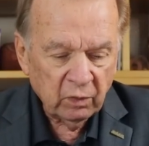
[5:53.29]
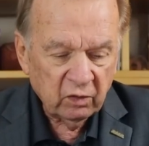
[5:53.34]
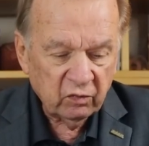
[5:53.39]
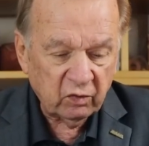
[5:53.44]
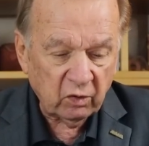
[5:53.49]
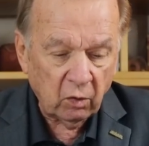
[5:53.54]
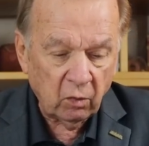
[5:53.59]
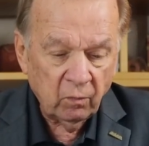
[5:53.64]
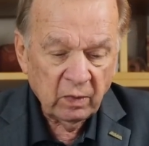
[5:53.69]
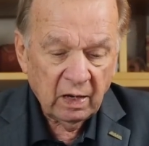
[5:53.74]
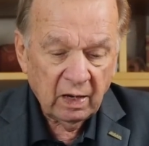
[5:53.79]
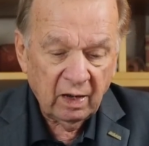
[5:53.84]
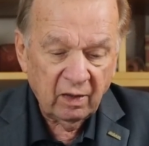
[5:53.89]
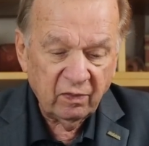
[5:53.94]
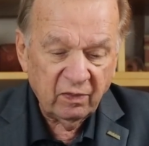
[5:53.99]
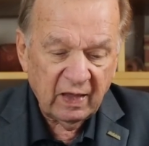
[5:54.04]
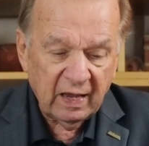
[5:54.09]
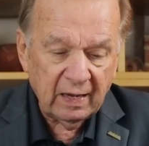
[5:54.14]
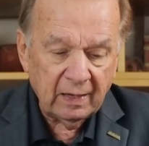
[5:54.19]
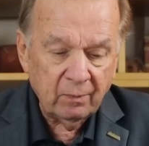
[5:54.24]
So,
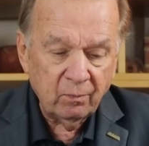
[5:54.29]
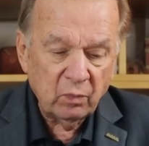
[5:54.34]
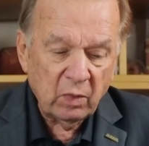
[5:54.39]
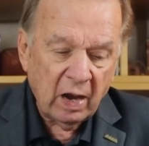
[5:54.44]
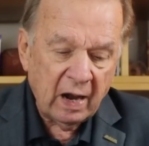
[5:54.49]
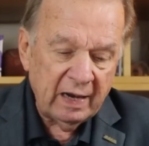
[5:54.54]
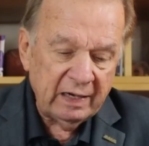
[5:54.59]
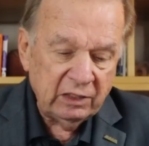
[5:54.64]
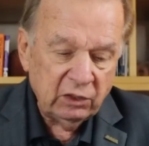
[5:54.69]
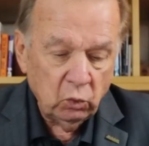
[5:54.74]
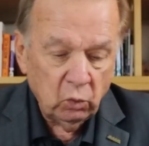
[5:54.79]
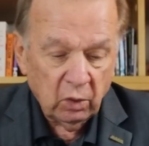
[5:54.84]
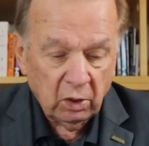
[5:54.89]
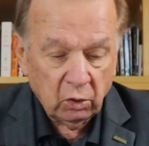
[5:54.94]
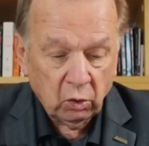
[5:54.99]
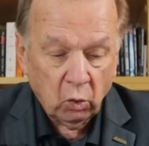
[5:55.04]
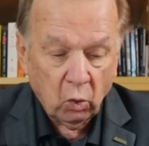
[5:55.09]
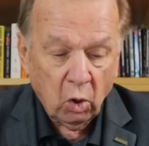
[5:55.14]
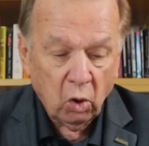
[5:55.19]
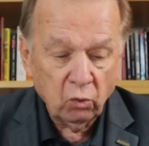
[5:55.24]
and then I do a
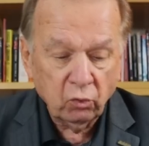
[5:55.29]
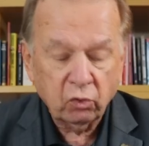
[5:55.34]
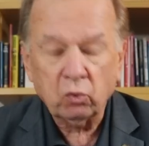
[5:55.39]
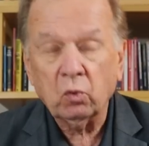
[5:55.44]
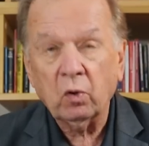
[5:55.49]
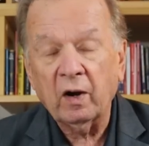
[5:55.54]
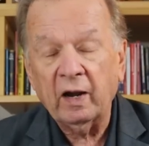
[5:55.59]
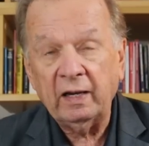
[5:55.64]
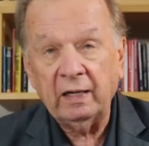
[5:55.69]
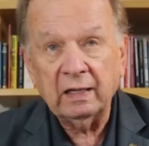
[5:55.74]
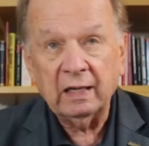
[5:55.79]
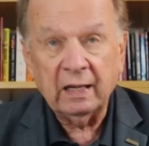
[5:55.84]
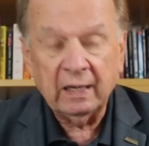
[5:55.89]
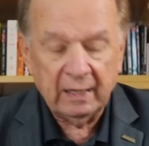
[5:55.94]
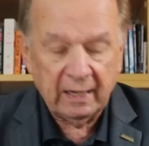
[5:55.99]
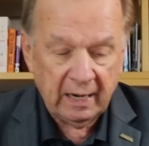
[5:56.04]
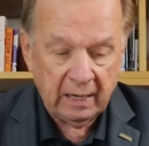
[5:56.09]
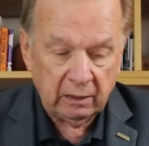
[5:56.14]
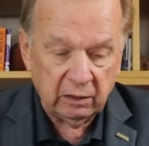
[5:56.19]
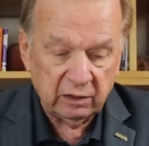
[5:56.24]
growth rate
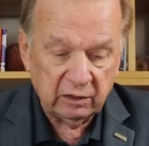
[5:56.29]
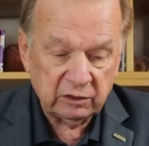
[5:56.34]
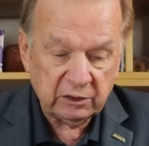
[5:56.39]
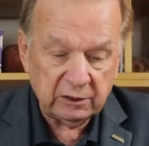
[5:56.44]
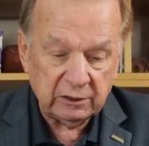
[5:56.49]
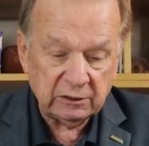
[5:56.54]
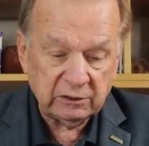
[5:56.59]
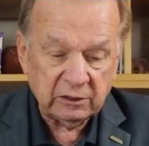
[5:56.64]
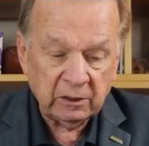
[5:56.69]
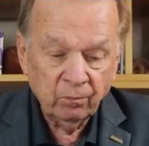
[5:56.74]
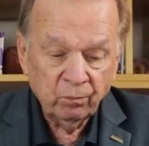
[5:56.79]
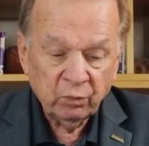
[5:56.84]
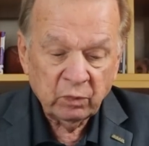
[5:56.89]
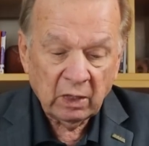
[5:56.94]
analysis